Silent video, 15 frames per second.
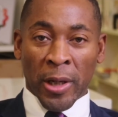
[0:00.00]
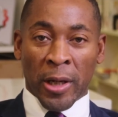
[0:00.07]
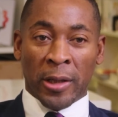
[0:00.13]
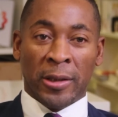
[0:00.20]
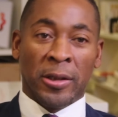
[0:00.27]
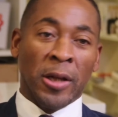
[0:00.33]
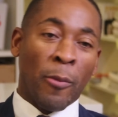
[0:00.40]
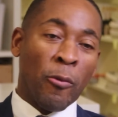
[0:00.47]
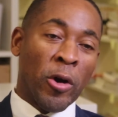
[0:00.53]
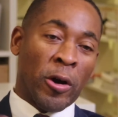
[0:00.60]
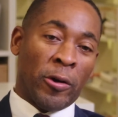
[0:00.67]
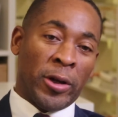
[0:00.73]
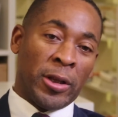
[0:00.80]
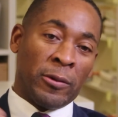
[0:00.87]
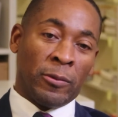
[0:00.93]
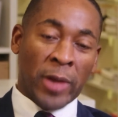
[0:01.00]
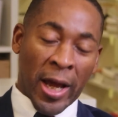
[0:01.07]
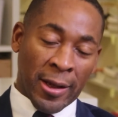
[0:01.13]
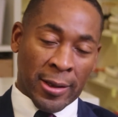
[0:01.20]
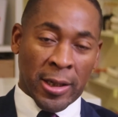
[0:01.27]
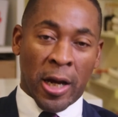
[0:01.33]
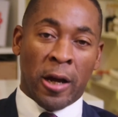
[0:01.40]
and somewhere in
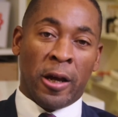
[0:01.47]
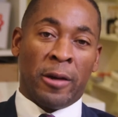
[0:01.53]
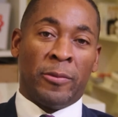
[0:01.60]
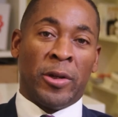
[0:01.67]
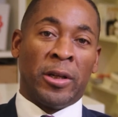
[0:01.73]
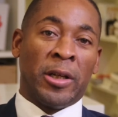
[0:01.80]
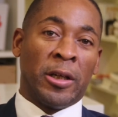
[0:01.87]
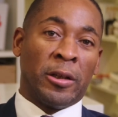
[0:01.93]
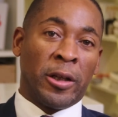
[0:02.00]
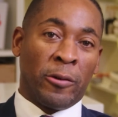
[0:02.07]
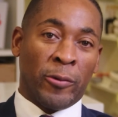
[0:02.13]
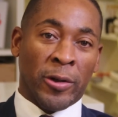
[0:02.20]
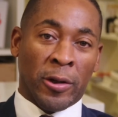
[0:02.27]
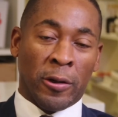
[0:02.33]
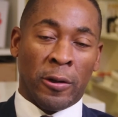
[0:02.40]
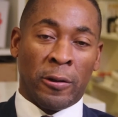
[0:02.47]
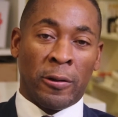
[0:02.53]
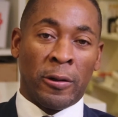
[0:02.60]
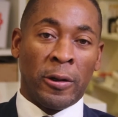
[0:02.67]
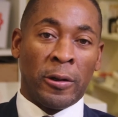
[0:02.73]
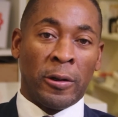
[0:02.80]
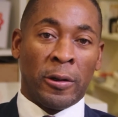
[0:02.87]
that time in dealing with
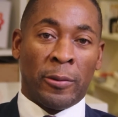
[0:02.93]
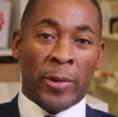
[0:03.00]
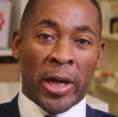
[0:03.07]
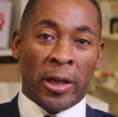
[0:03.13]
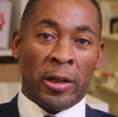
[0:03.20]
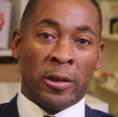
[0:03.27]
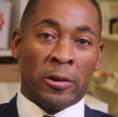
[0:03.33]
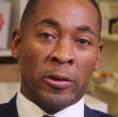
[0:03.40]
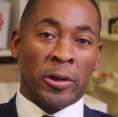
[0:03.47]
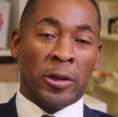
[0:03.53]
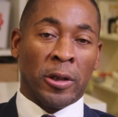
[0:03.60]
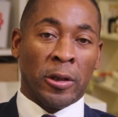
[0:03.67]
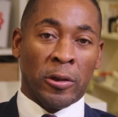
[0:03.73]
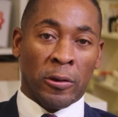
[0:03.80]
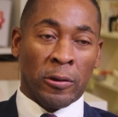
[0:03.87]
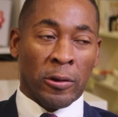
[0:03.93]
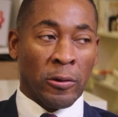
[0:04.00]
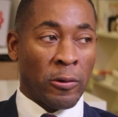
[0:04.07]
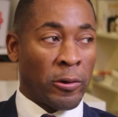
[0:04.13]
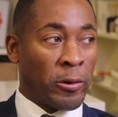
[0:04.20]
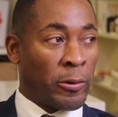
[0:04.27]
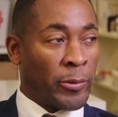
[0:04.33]
her, my interest in
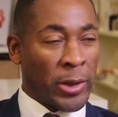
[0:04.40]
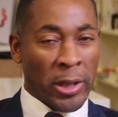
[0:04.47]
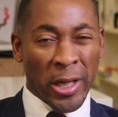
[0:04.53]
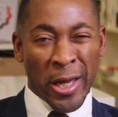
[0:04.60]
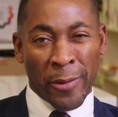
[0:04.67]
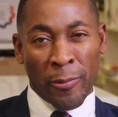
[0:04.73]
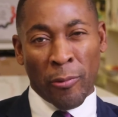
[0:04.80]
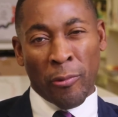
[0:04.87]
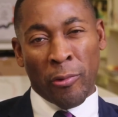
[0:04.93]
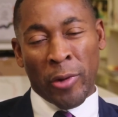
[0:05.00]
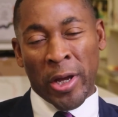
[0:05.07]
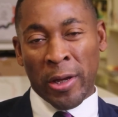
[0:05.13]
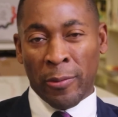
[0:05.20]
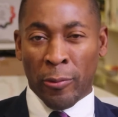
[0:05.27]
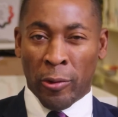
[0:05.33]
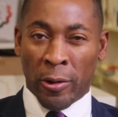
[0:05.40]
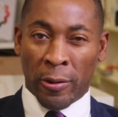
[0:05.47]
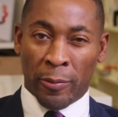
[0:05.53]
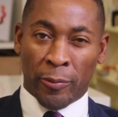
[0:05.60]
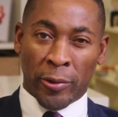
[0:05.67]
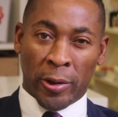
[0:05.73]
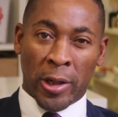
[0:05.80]
curatorial became way more
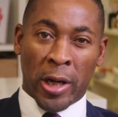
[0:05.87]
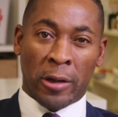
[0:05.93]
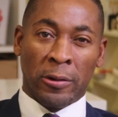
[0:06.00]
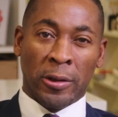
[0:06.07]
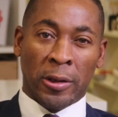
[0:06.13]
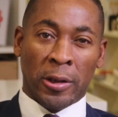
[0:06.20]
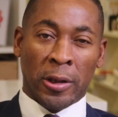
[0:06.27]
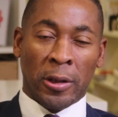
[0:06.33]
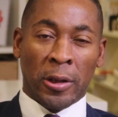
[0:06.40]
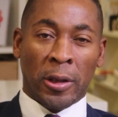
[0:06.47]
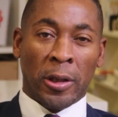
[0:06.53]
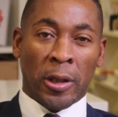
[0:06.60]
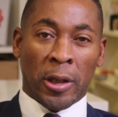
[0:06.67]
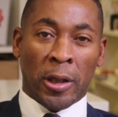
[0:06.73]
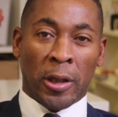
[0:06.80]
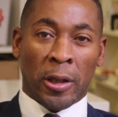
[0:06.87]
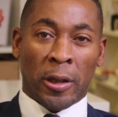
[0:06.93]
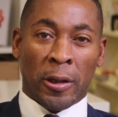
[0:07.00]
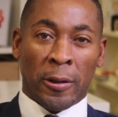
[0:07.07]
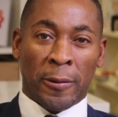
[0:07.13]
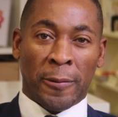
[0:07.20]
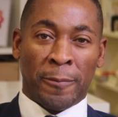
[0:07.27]
pronounced.
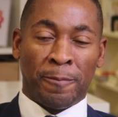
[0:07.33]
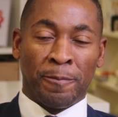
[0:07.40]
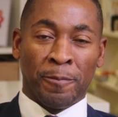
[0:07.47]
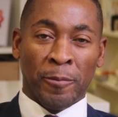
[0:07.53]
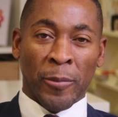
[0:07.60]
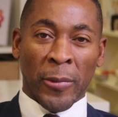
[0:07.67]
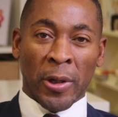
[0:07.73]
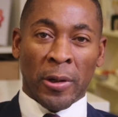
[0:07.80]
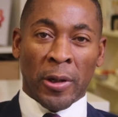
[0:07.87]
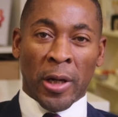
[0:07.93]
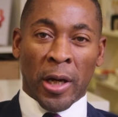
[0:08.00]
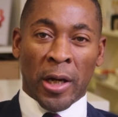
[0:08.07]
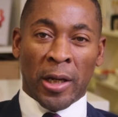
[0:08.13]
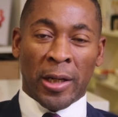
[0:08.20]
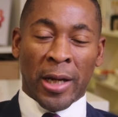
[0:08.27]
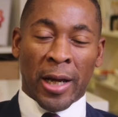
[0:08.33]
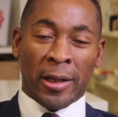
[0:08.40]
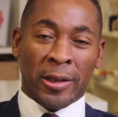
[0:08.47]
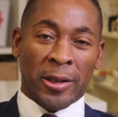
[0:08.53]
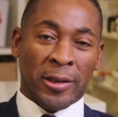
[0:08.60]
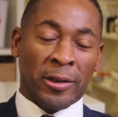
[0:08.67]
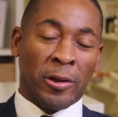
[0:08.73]
Um, and
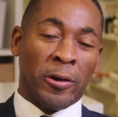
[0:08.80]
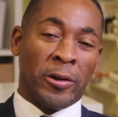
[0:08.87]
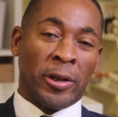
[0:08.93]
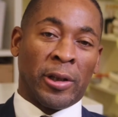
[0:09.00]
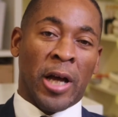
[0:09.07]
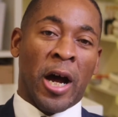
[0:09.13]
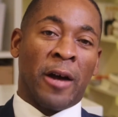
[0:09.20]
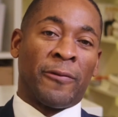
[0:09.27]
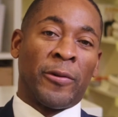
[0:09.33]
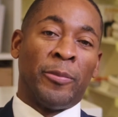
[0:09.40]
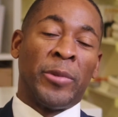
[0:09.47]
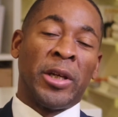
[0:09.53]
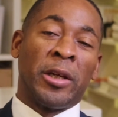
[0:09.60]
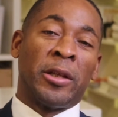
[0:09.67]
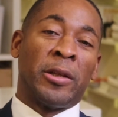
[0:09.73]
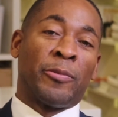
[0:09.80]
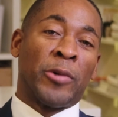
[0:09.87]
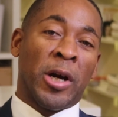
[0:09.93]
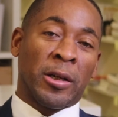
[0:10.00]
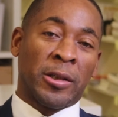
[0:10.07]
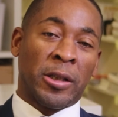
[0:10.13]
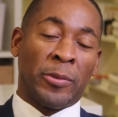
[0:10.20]
just learned a lot from being in the
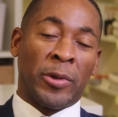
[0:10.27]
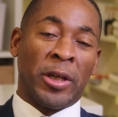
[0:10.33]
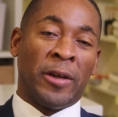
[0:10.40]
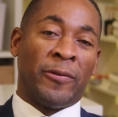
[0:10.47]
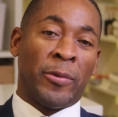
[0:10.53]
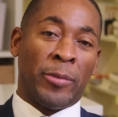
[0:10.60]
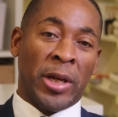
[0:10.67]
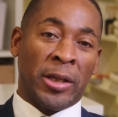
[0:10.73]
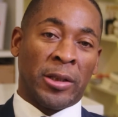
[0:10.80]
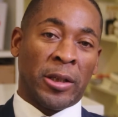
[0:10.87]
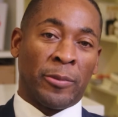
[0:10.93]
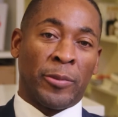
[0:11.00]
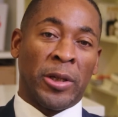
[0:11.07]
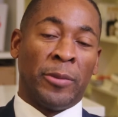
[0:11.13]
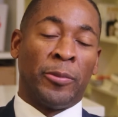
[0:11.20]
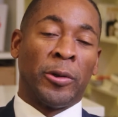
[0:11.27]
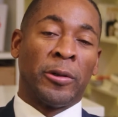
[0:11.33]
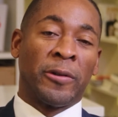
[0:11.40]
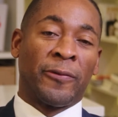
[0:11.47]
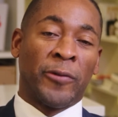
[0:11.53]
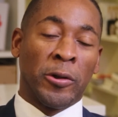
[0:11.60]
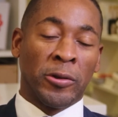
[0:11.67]
proximity of amazing people.
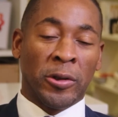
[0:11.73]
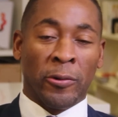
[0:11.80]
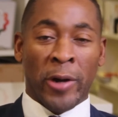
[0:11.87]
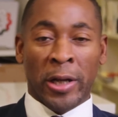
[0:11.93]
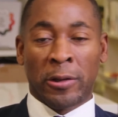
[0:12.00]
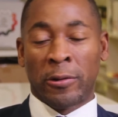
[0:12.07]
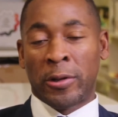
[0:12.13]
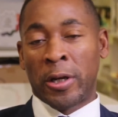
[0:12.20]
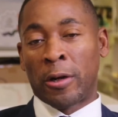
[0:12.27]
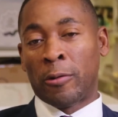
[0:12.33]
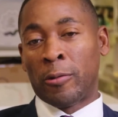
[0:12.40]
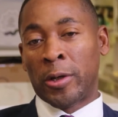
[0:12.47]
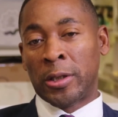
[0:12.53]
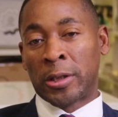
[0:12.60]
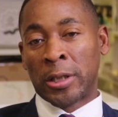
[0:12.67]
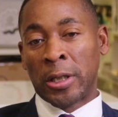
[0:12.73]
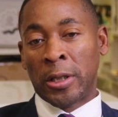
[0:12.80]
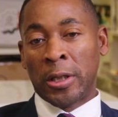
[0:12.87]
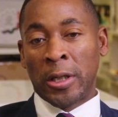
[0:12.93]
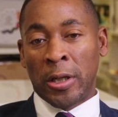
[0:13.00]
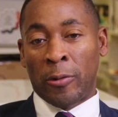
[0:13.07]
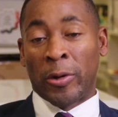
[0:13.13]
The first director there was,
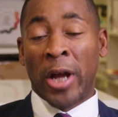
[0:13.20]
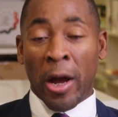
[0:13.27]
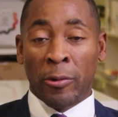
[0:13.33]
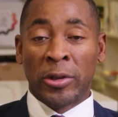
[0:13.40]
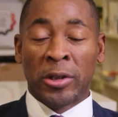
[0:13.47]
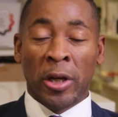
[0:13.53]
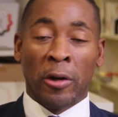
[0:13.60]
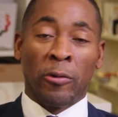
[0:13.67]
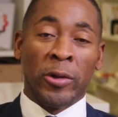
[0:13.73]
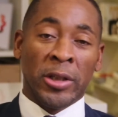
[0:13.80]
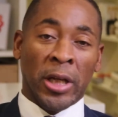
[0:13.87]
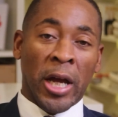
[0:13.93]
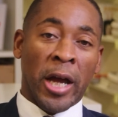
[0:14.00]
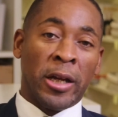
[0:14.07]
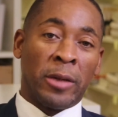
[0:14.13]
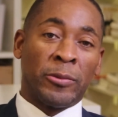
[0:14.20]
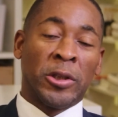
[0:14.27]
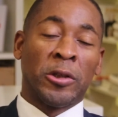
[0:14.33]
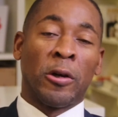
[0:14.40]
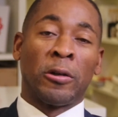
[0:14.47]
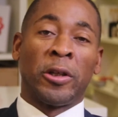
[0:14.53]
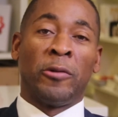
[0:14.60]
when I was there, was a guy named
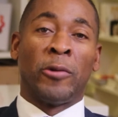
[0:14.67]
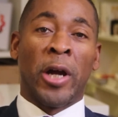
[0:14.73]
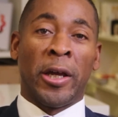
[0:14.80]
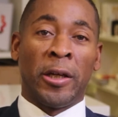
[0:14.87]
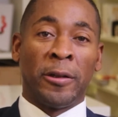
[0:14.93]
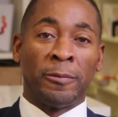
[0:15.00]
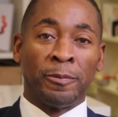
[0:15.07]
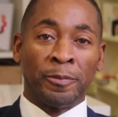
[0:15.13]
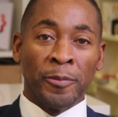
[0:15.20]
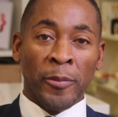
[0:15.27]
Charlie Wright,